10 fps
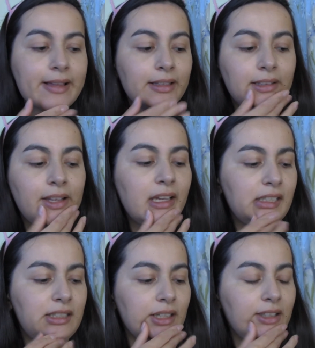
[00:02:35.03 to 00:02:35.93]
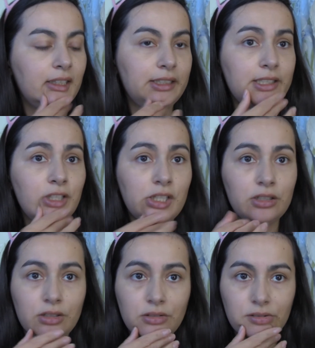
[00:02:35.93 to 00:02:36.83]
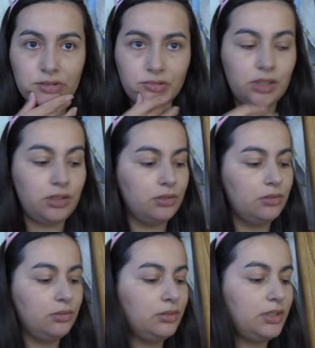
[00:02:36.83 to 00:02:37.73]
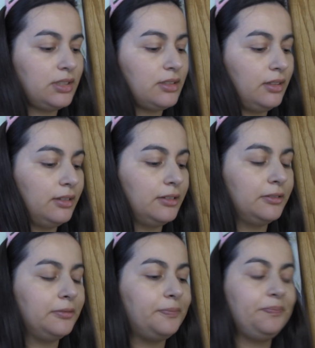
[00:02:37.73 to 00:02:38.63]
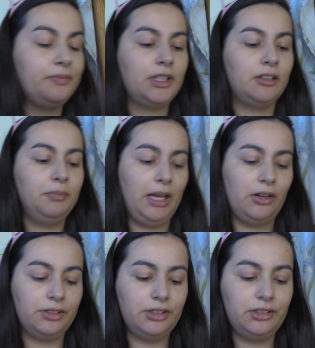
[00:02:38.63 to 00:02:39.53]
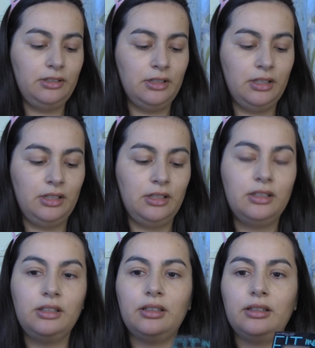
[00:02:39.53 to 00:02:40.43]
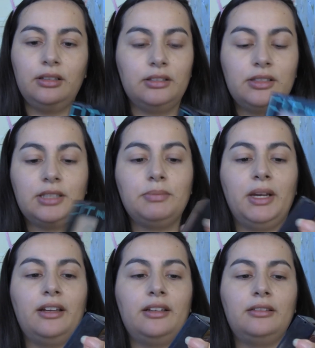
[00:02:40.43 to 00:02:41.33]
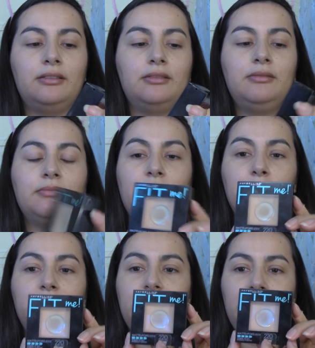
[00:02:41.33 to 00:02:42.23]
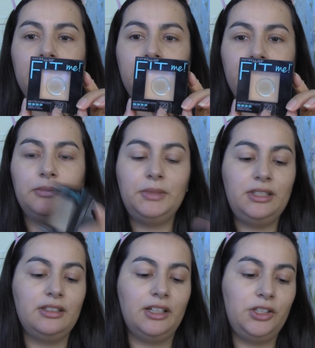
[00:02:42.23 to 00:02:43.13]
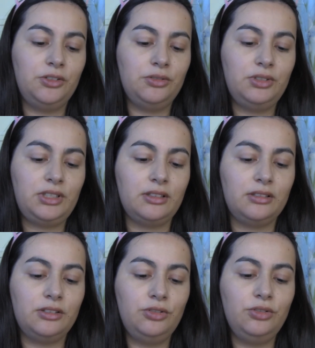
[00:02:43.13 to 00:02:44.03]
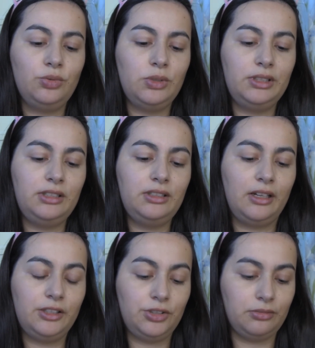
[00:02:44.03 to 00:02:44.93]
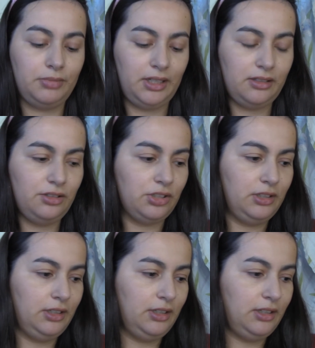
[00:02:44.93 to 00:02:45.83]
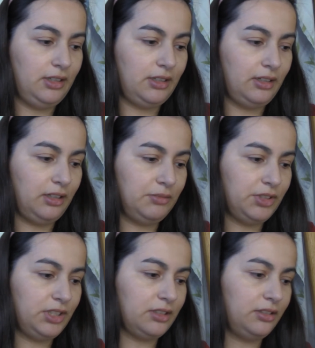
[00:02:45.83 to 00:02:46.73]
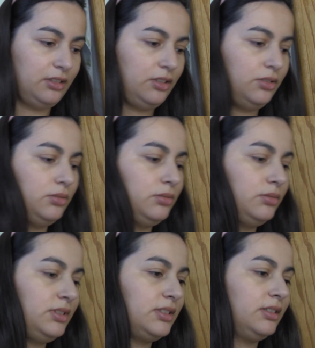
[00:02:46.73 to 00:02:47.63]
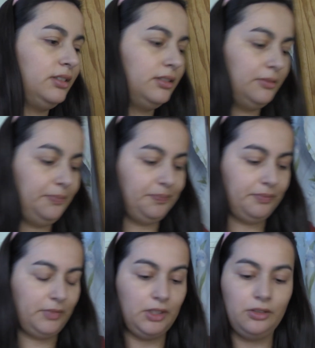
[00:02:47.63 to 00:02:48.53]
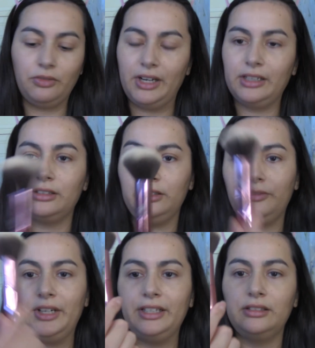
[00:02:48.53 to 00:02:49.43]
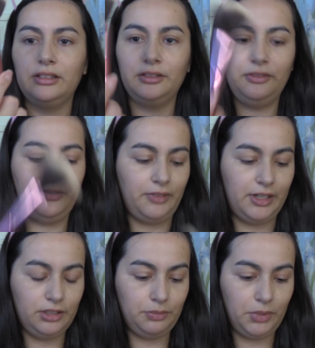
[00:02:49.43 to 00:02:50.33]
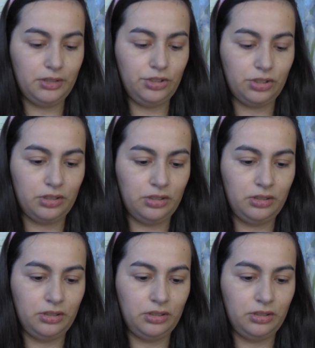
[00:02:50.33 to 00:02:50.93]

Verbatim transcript: Next, I like to use um, a powder. It's by Maybelline to Fit Me. I use the two twenty Natural Beige, and I'm just going to use um, regular regular face brush.